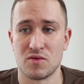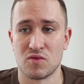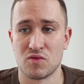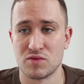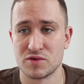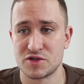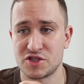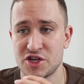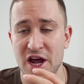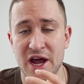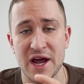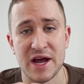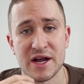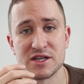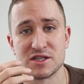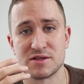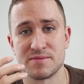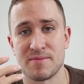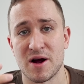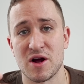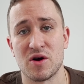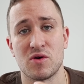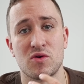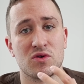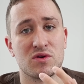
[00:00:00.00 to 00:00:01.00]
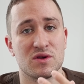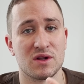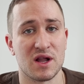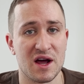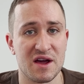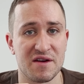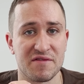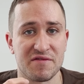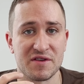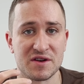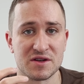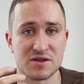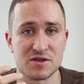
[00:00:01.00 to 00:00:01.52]
changed my whole
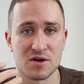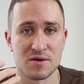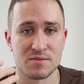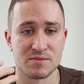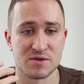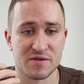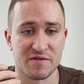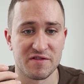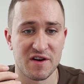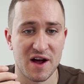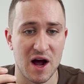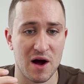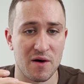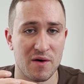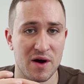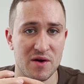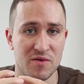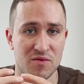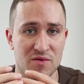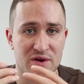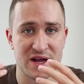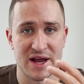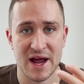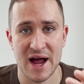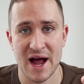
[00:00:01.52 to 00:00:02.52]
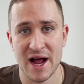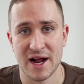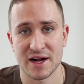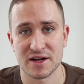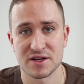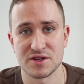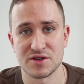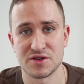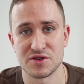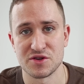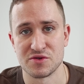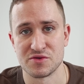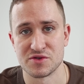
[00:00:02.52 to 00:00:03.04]
life in terms of how i
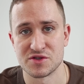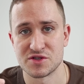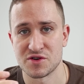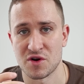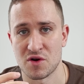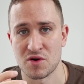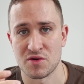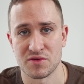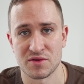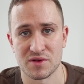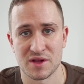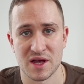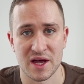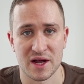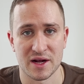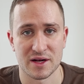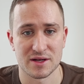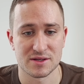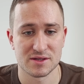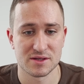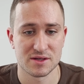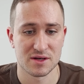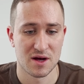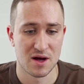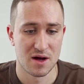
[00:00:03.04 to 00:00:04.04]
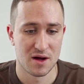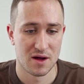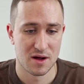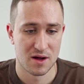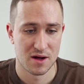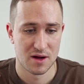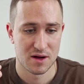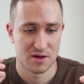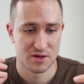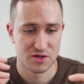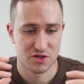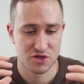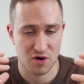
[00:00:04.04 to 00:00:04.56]
react to certain things
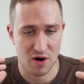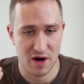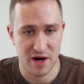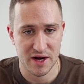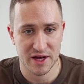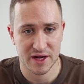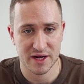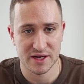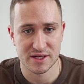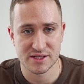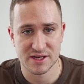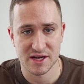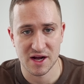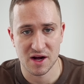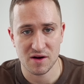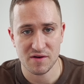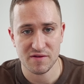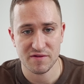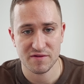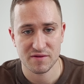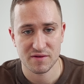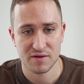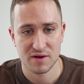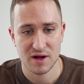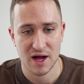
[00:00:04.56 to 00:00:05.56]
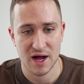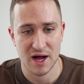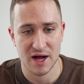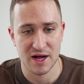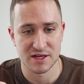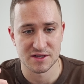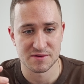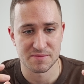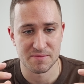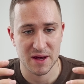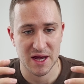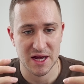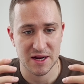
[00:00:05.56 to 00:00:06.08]
trading itself
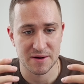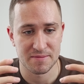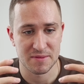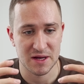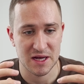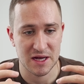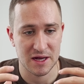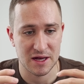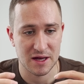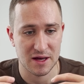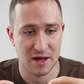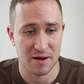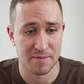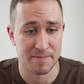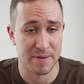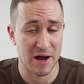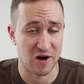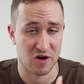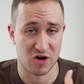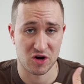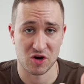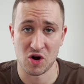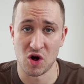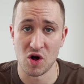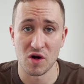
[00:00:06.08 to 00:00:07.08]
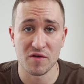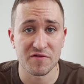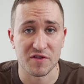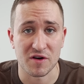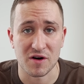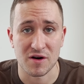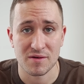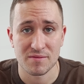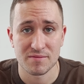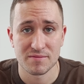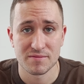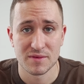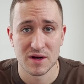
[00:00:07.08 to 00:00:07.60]
has made me a better
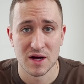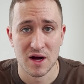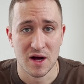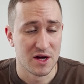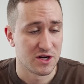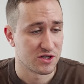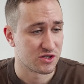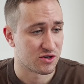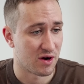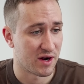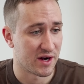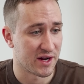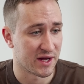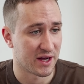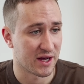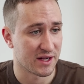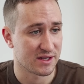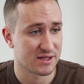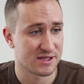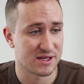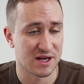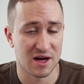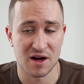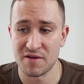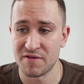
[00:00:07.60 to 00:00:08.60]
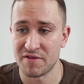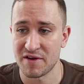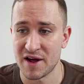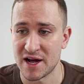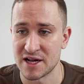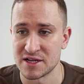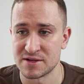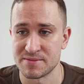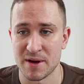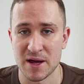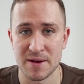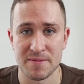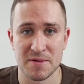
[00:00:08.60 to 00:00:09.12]
golfer trading itself
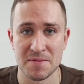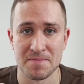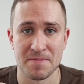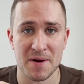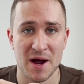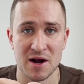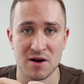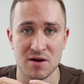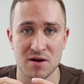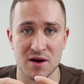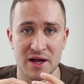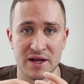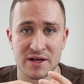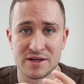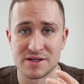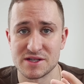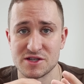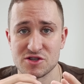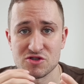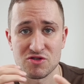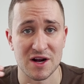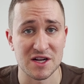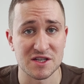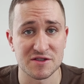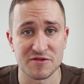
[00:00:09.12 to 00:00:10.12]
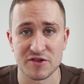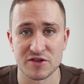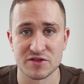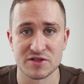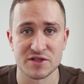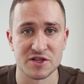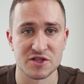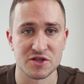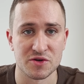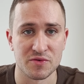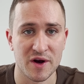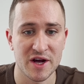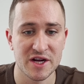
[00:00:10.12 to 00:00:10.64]
has made me better in stressful
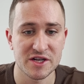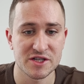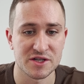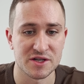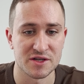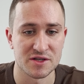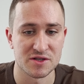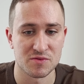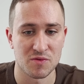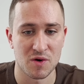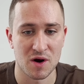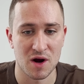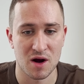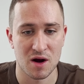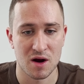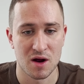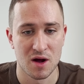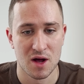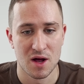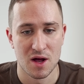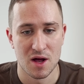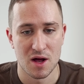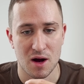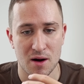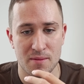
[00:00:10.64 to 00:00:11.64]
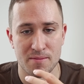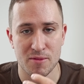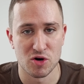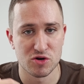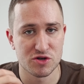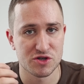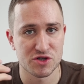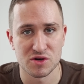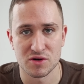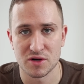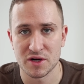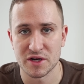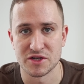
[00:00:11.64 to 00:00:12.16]
situations where
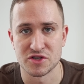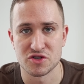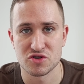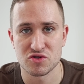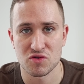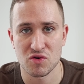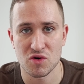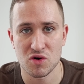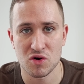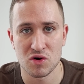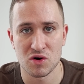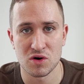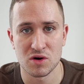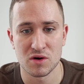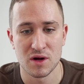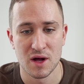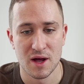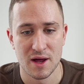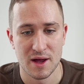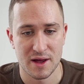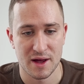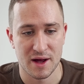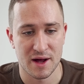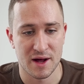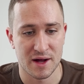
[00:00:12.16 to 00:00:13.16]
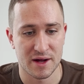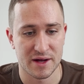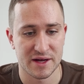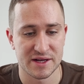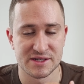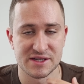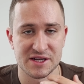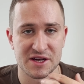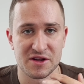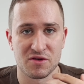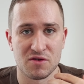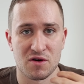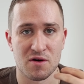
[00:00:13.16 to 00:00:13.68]
emotional control uh,
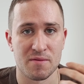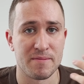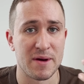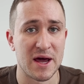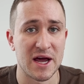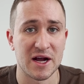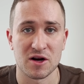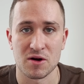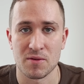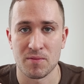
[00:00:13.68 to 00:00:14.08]
is either a make or